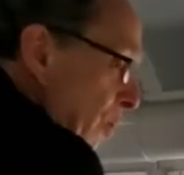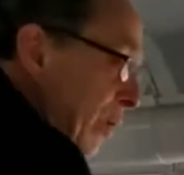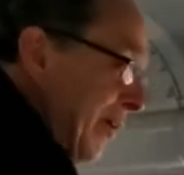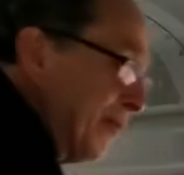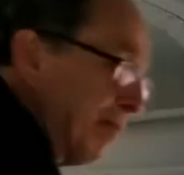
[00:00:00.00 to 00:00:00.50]
on
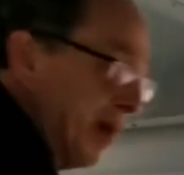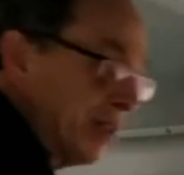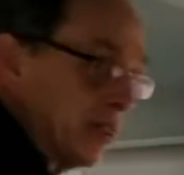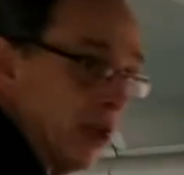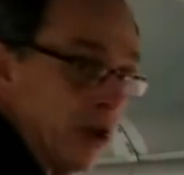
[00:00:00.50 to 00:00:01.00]
whatever
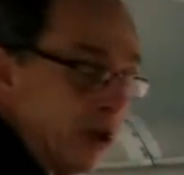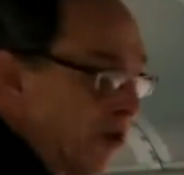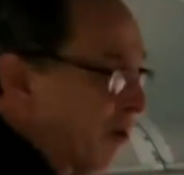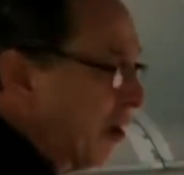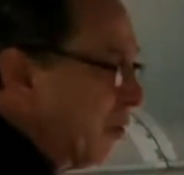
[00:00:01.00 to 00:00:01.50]
bus
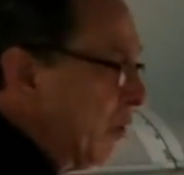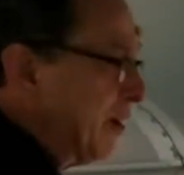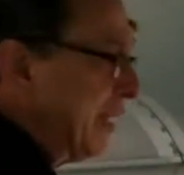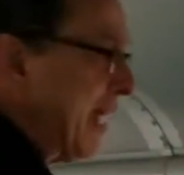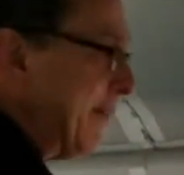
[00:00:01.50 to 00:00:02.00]
you rode at
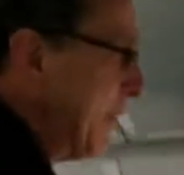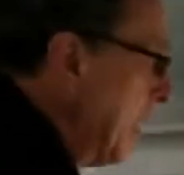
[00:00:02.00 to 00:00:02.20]
one time,